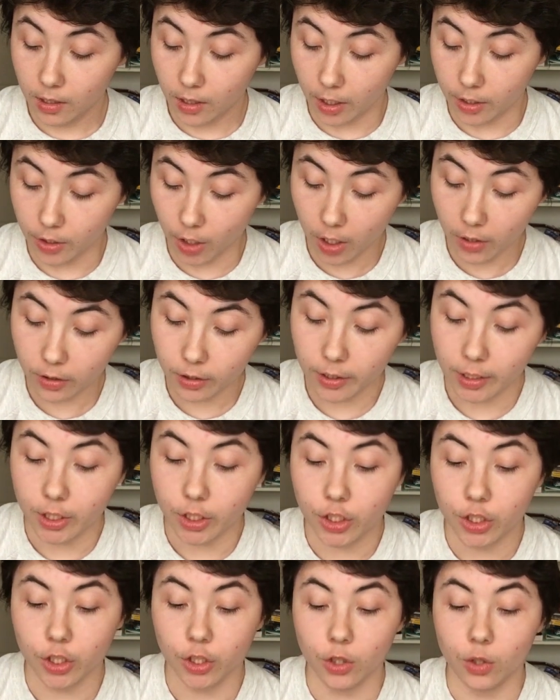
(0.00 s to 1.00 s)
Another
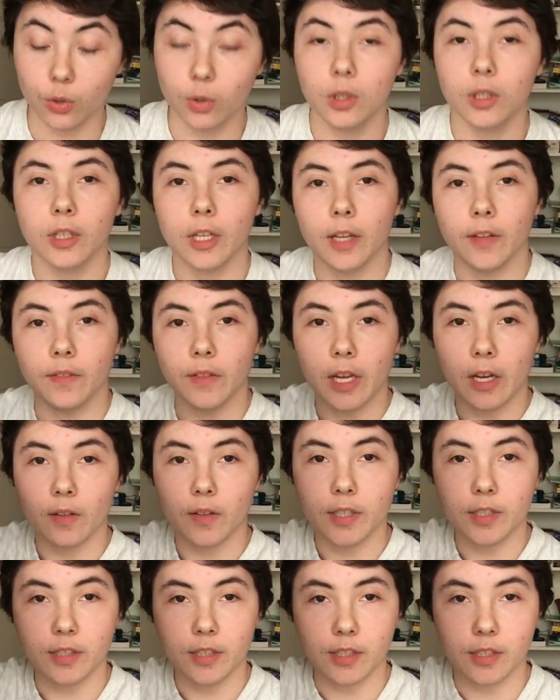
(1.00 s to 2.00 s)
issue, and now
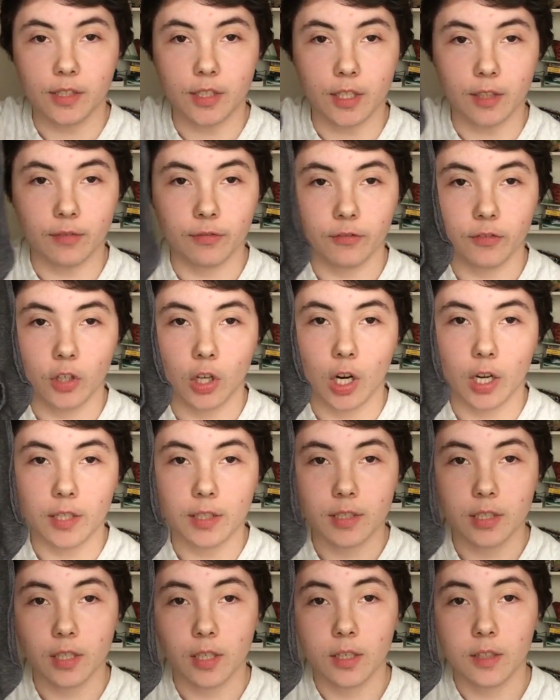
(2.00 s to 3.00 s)
this is the
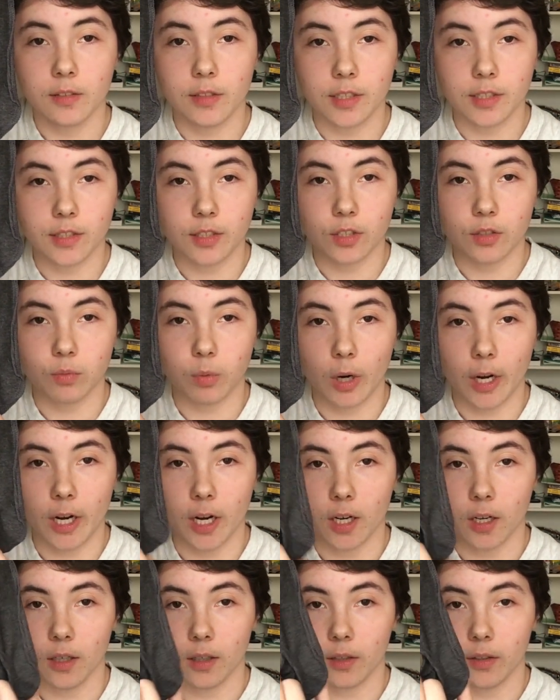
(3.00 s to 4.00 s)
front, this is
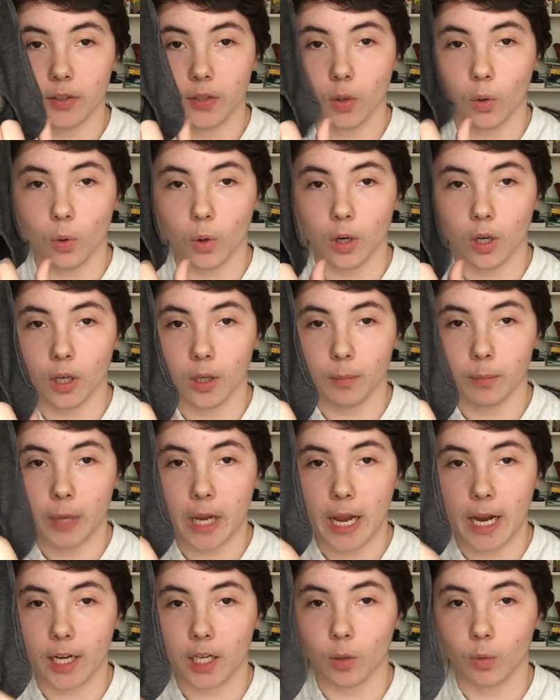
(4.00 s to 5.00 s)
where your
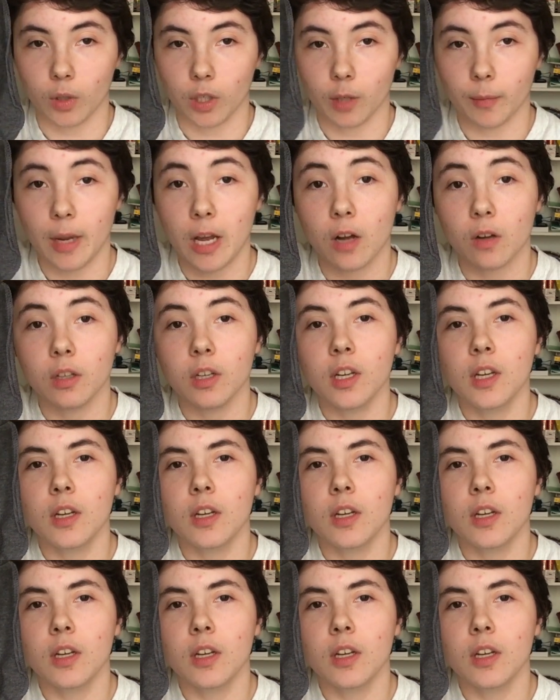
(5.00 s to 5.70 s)
packer would come out.